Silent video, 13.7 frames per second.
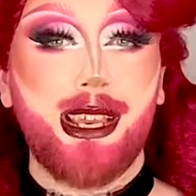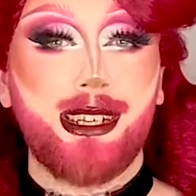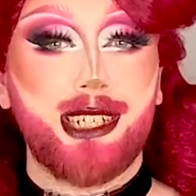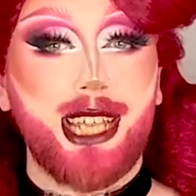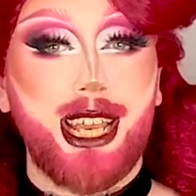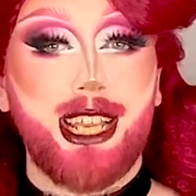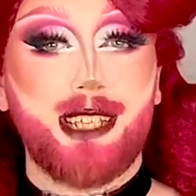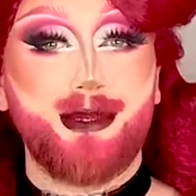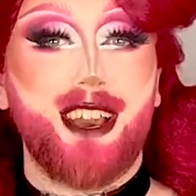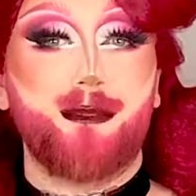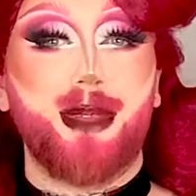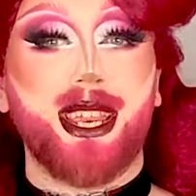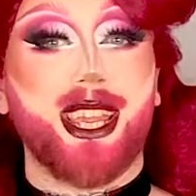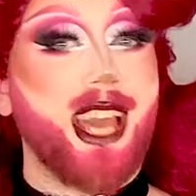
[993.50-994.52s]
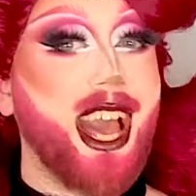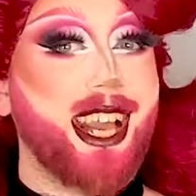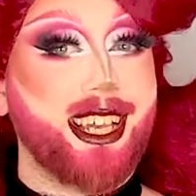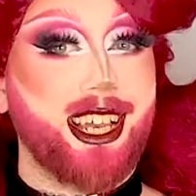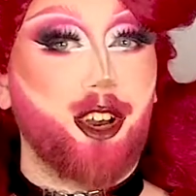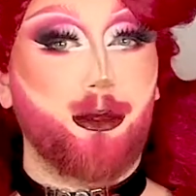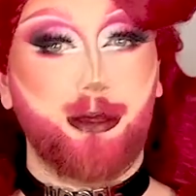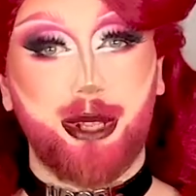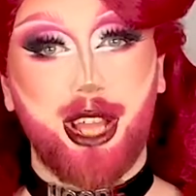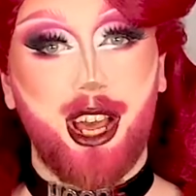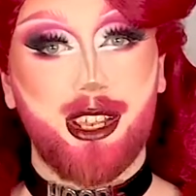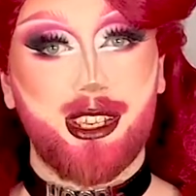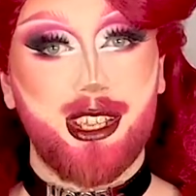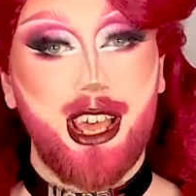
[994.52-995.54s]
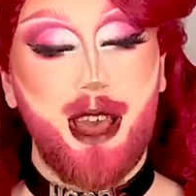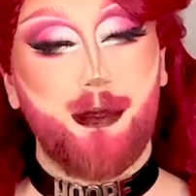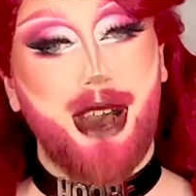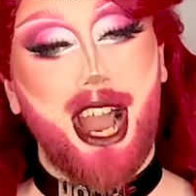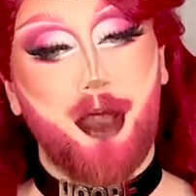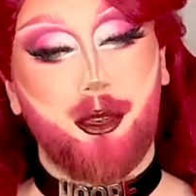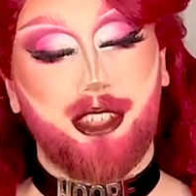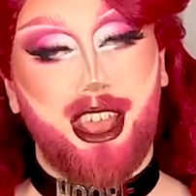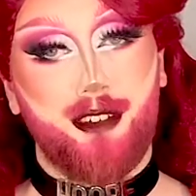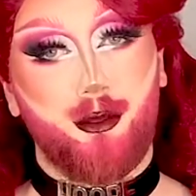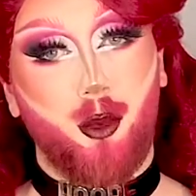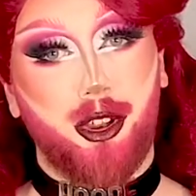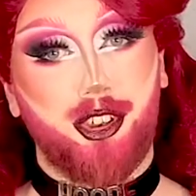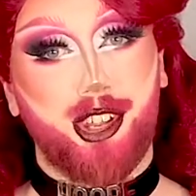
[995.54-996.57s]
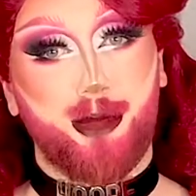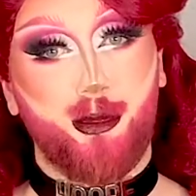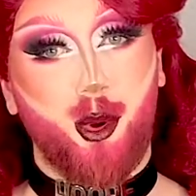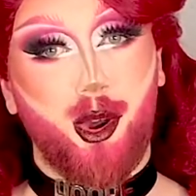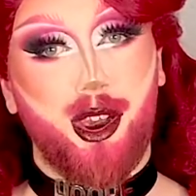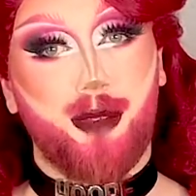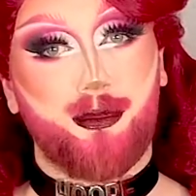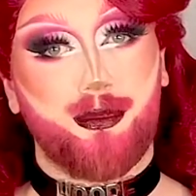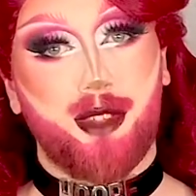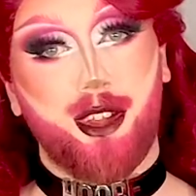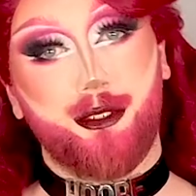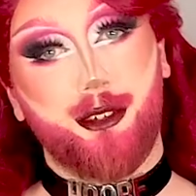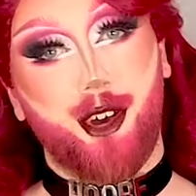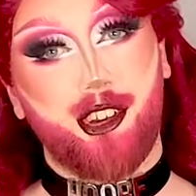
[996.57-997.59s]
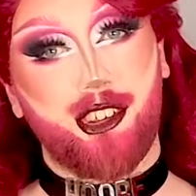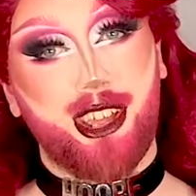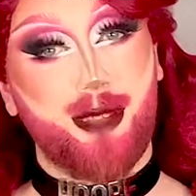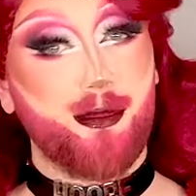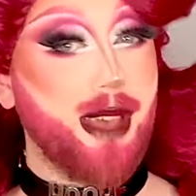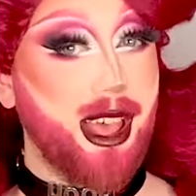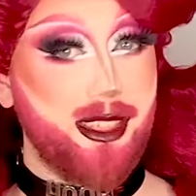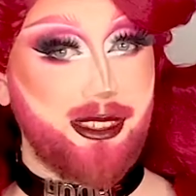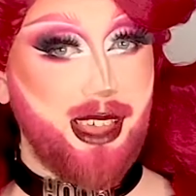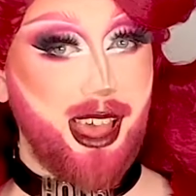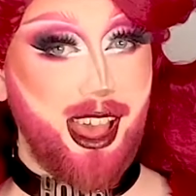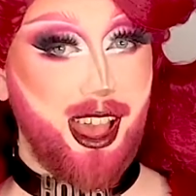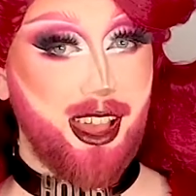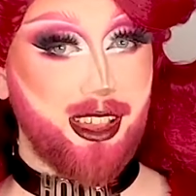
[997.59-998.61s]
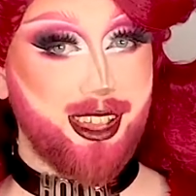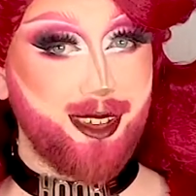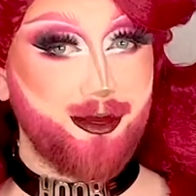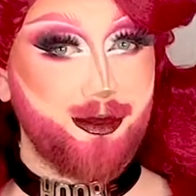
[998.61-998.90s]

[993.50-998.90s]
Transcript: Taste may have been gagging on blood, I was left wanting more. Unfortunately, it's a hag.